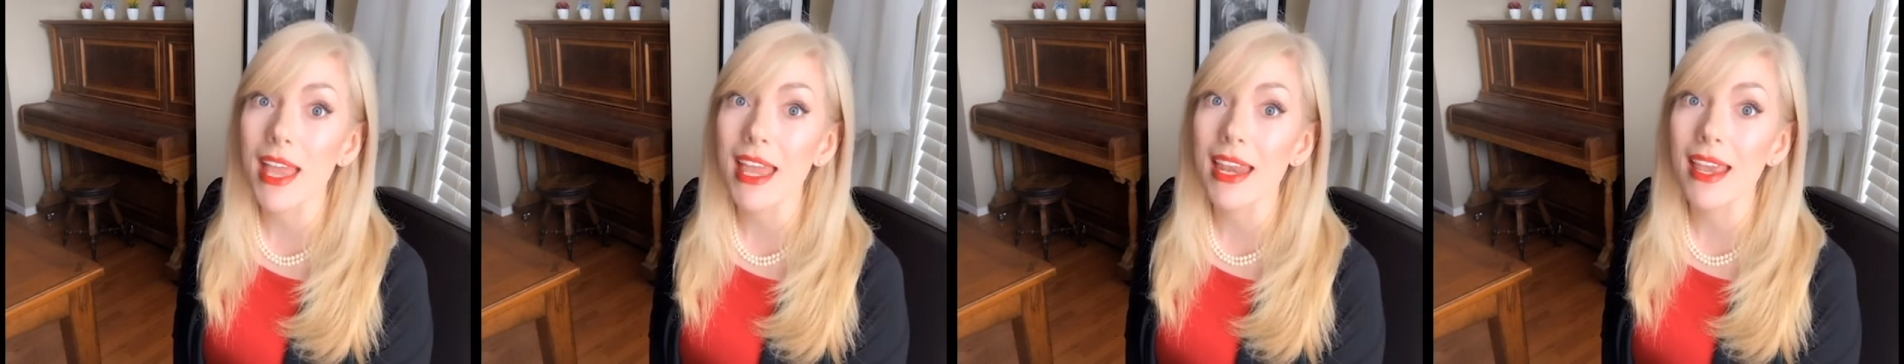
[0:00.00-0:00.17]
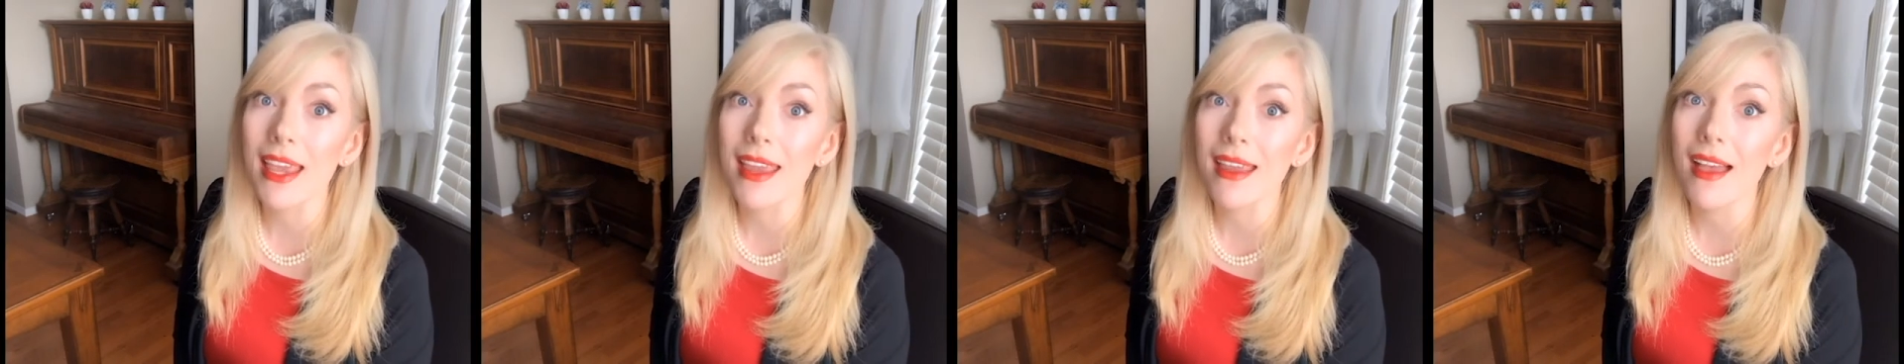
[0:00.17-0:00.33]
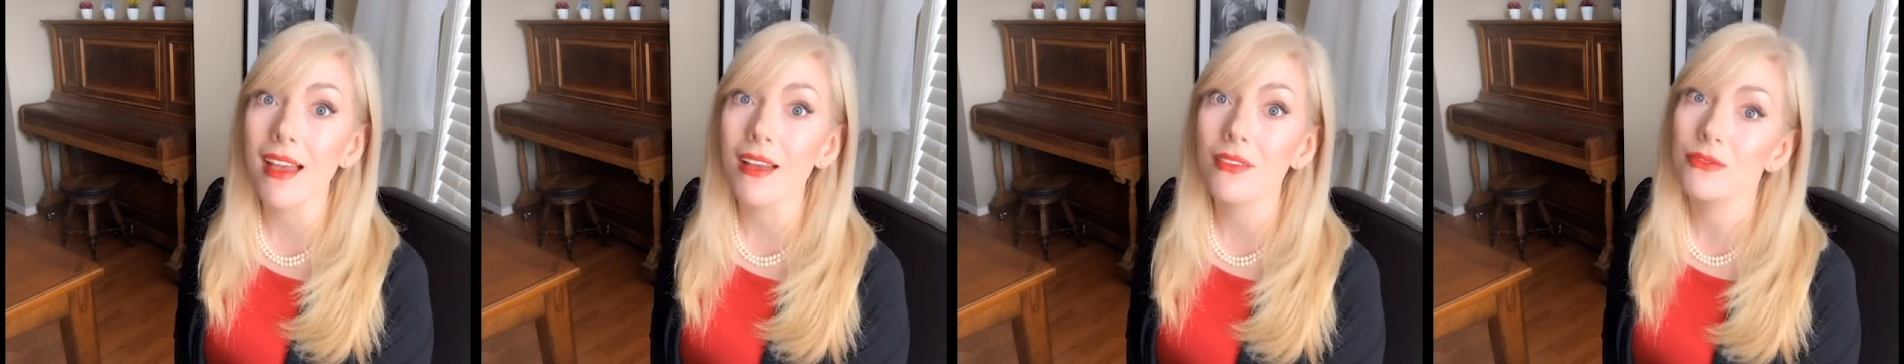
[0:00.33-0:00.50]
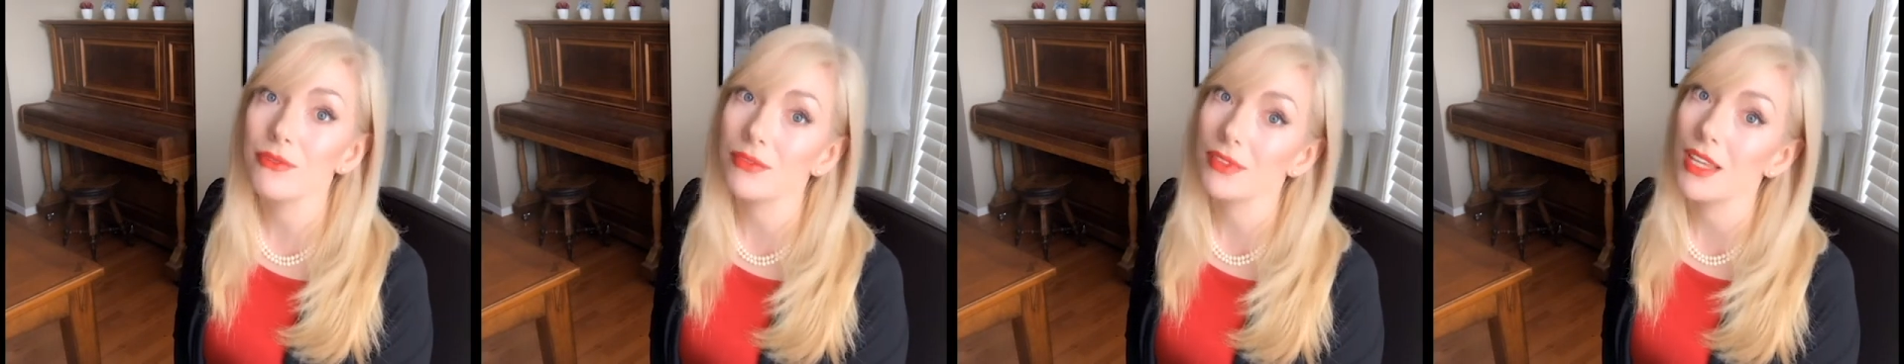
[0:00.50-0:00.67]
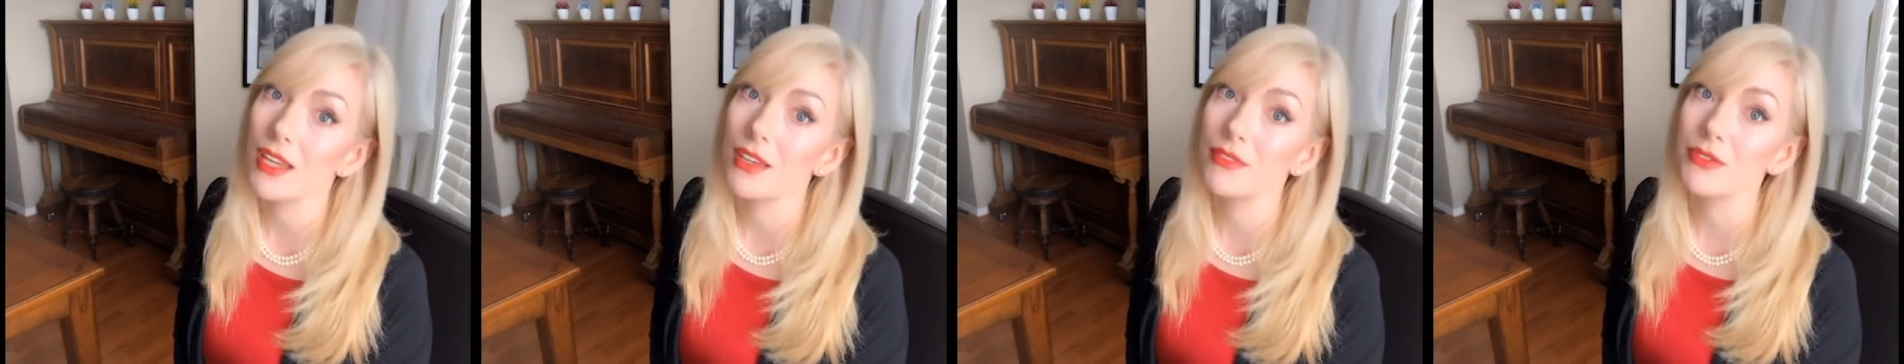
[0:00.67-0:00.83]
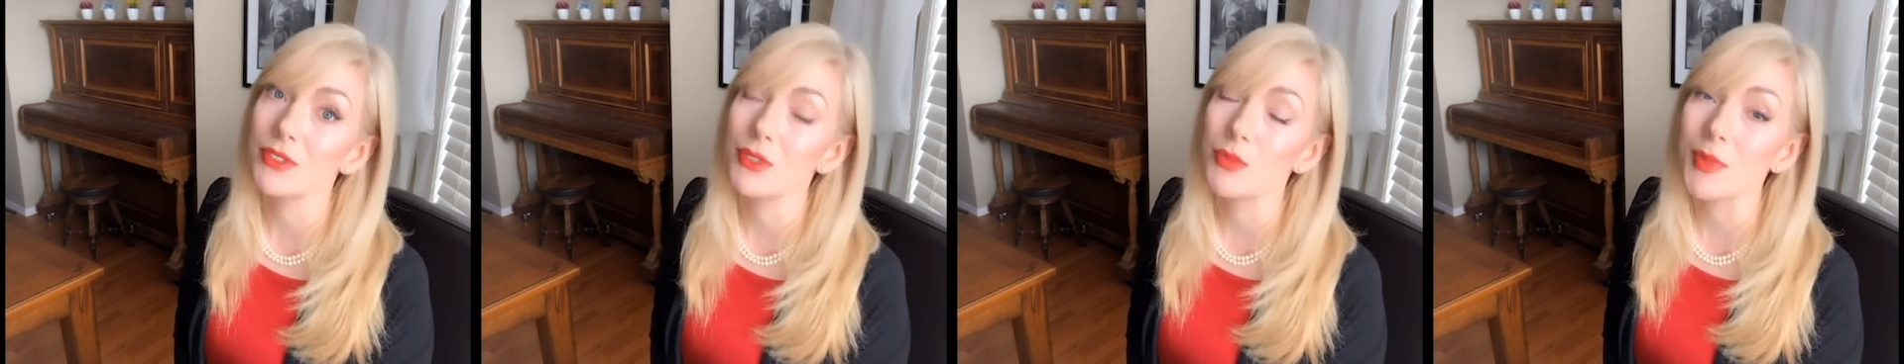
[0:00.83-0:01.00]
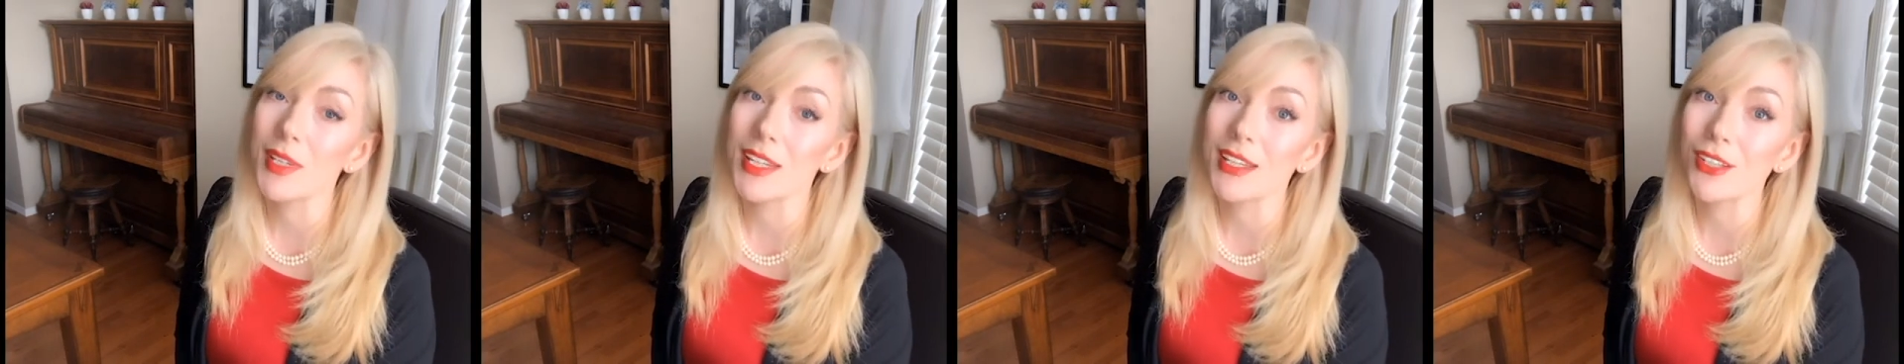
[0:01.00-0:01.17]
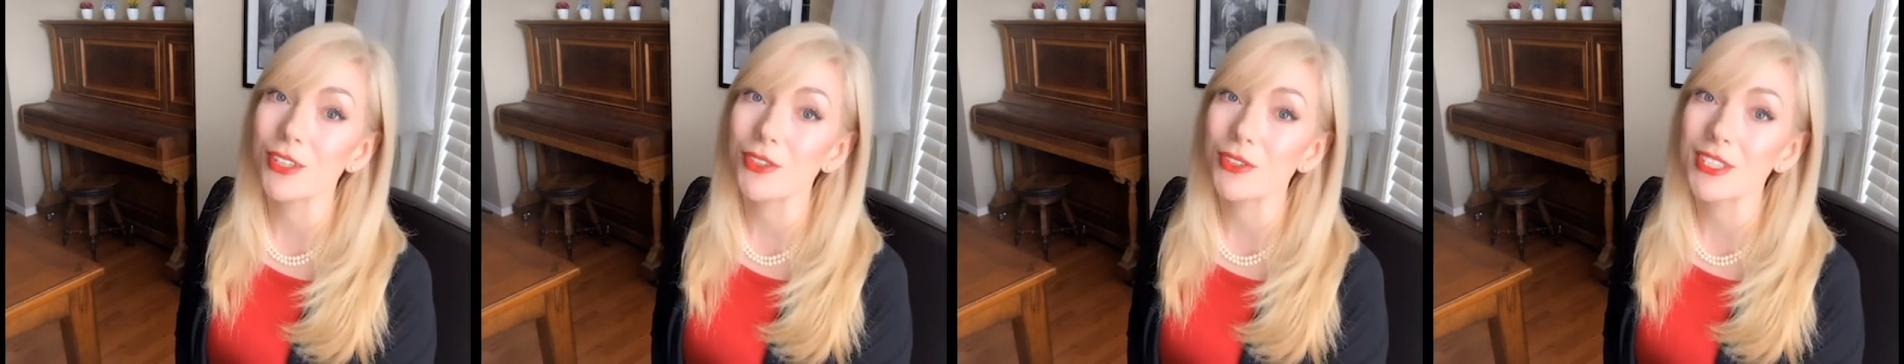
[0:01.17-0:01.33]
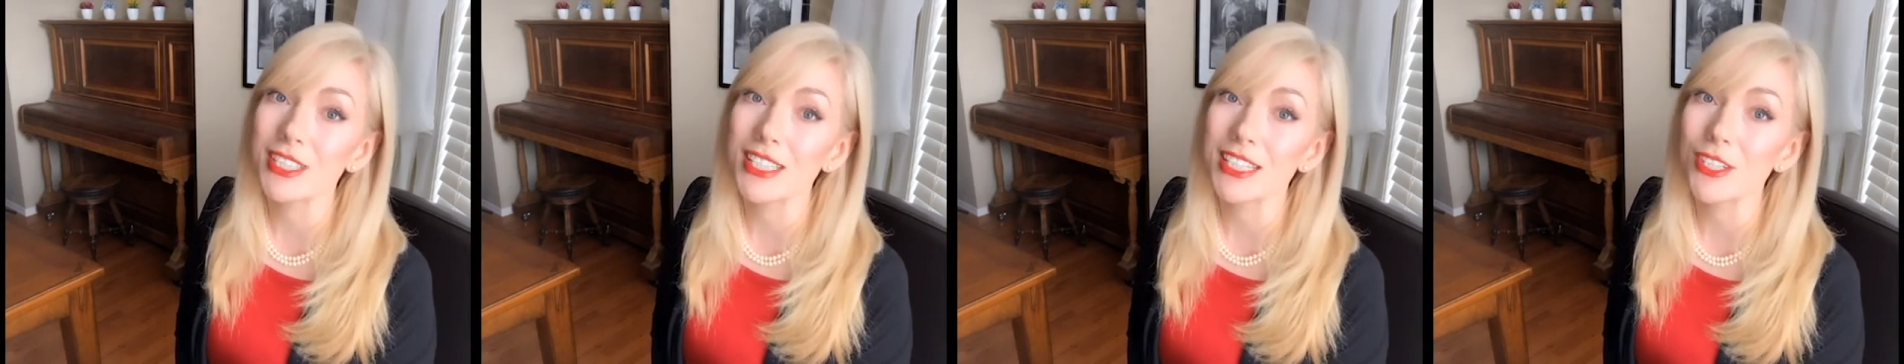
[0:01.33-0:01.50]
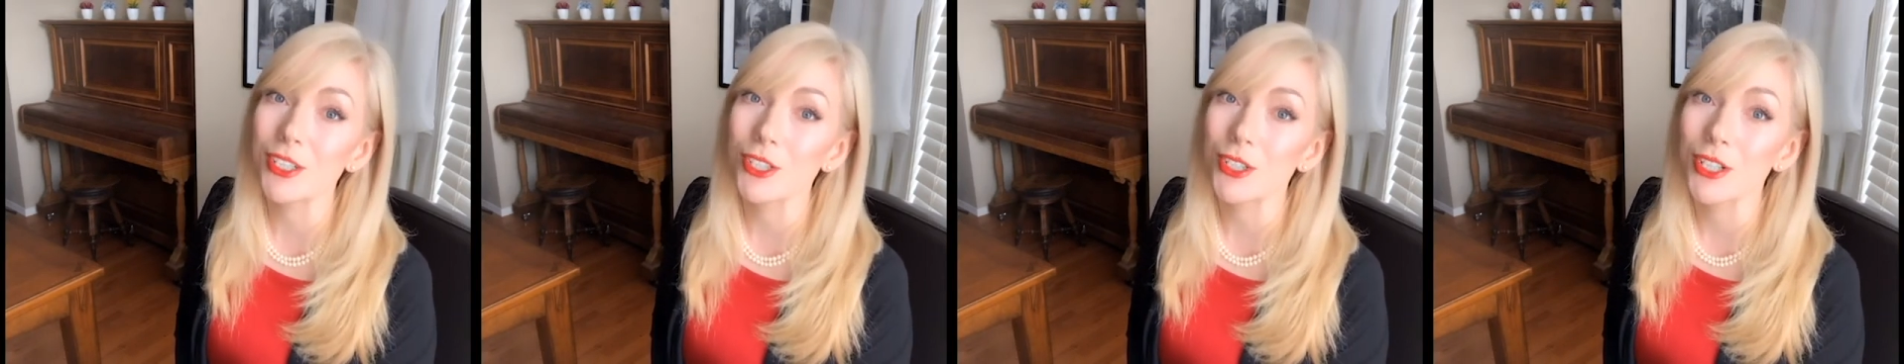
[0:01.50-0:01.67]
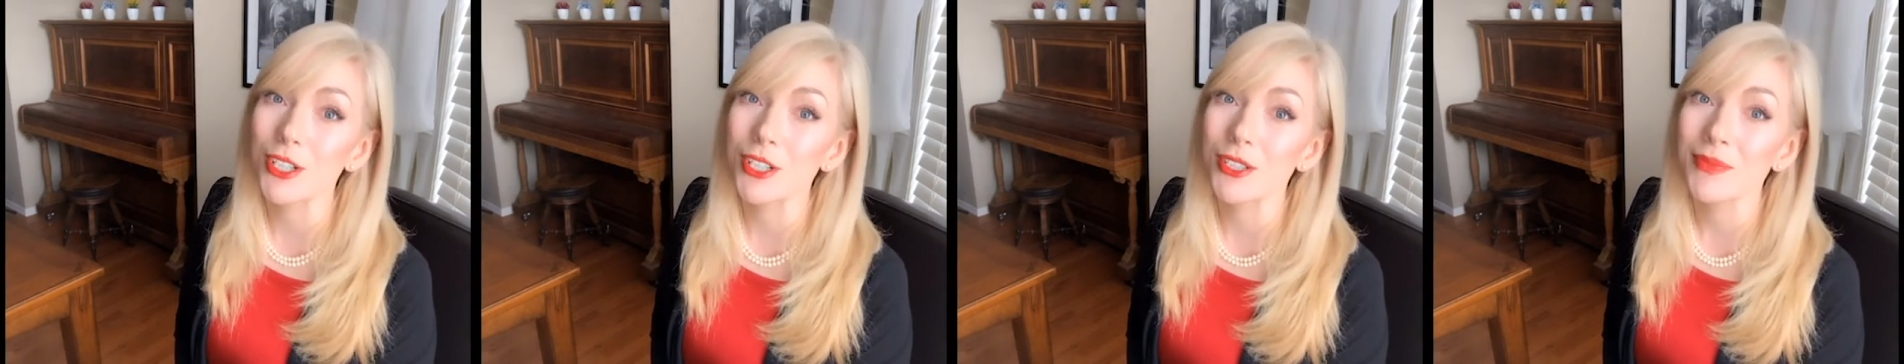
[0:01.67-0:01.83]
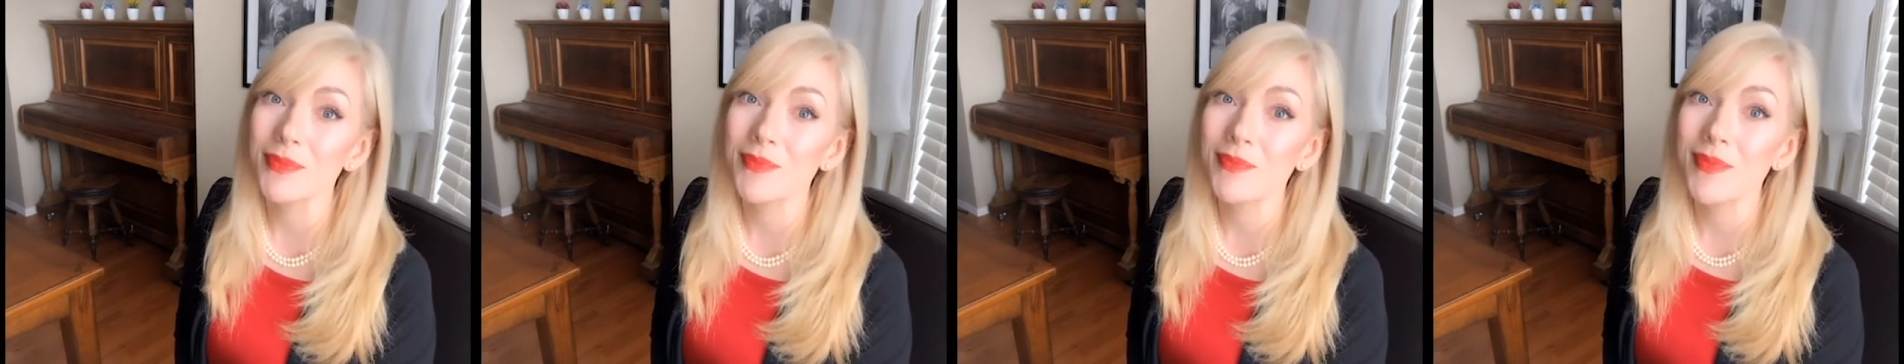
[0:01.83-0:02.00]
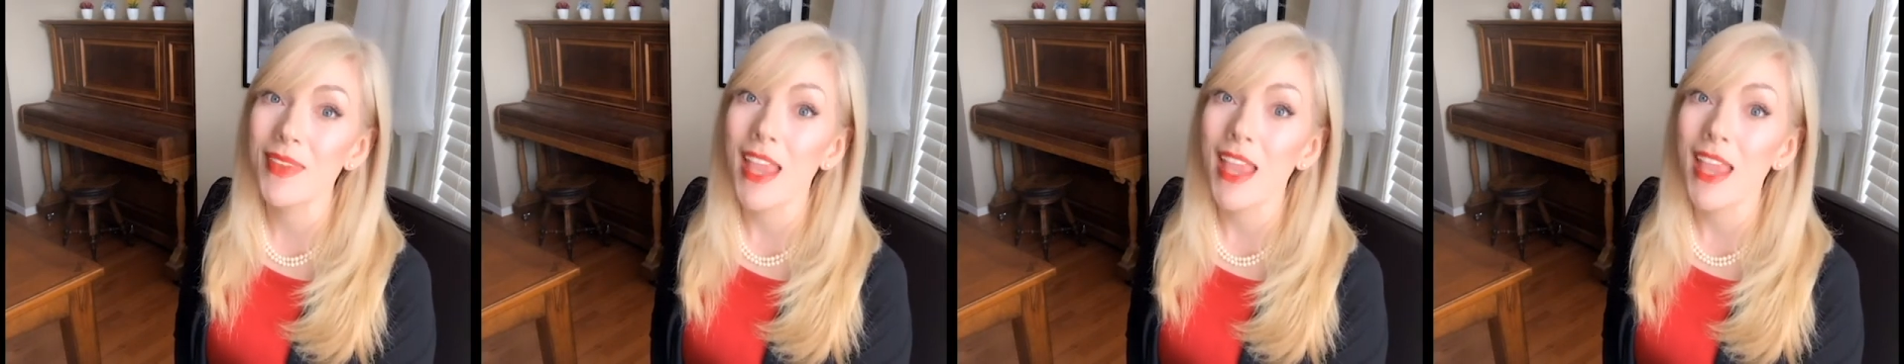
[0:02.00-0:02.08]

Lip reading: and I have loved being your teacher.